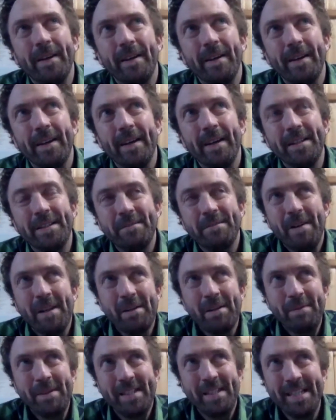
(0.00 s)
As a
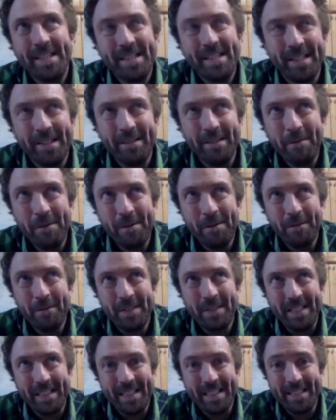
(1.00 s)
recommendation,
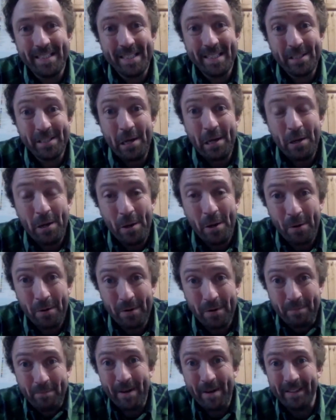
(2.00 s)
there's a lot
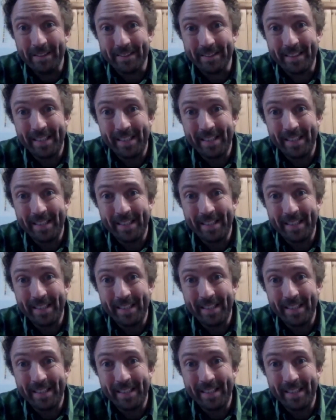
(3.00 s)
of brands.